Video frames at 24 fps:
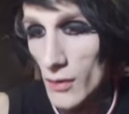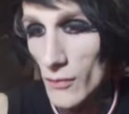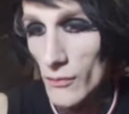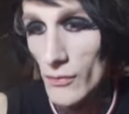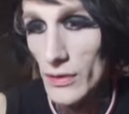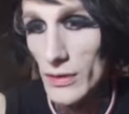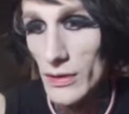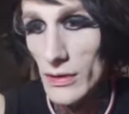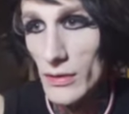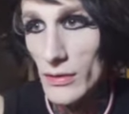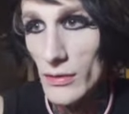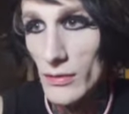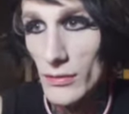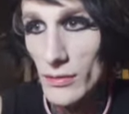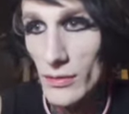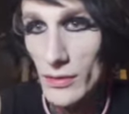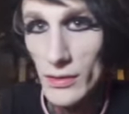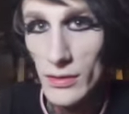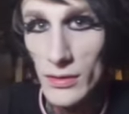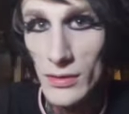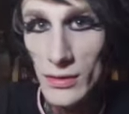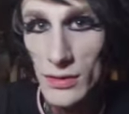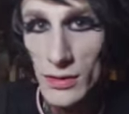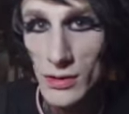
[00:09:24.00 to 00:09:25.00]
right here it
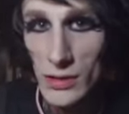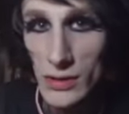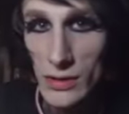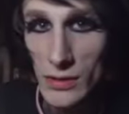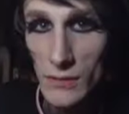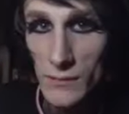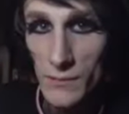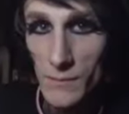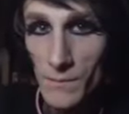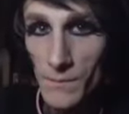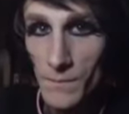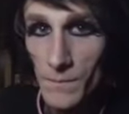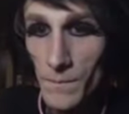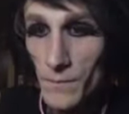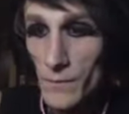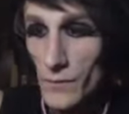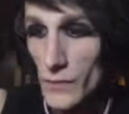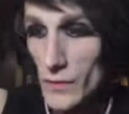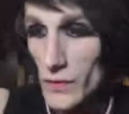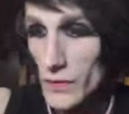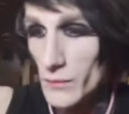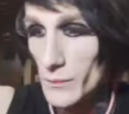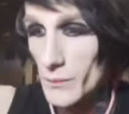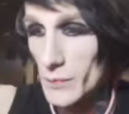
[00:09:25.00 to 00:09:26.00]
is.
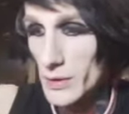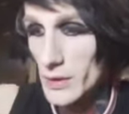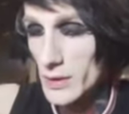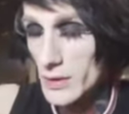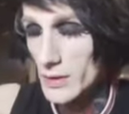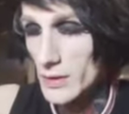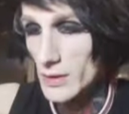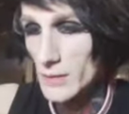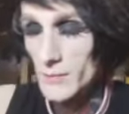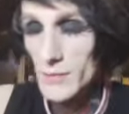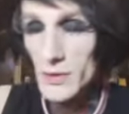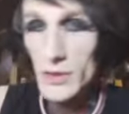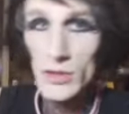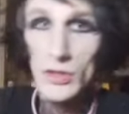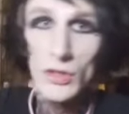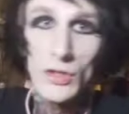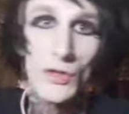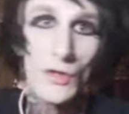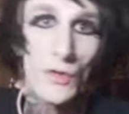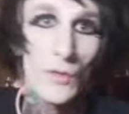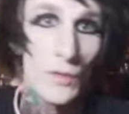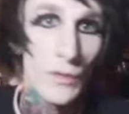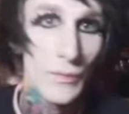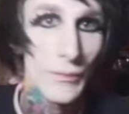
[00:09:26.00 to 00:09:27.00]
The pink. I'm gonna
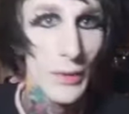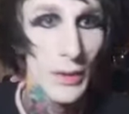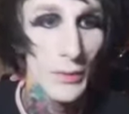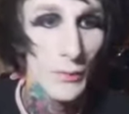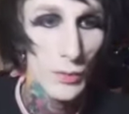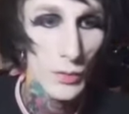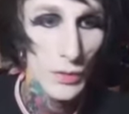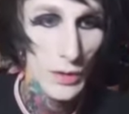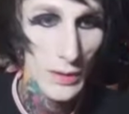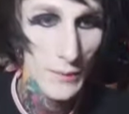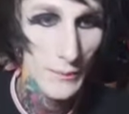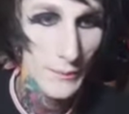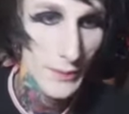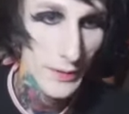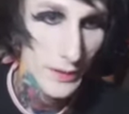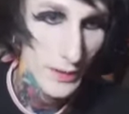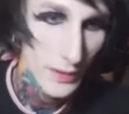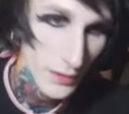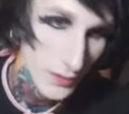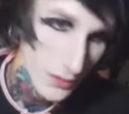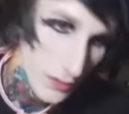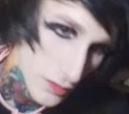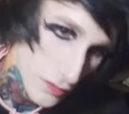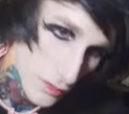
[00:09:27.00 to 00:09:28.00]
go with bubblegum
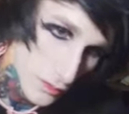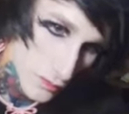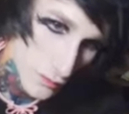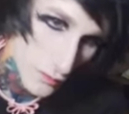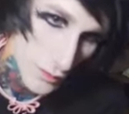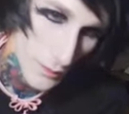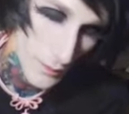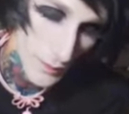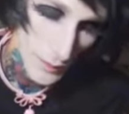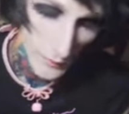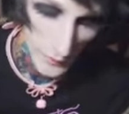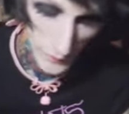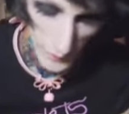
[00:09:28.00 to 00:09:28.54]
pink because it's one of my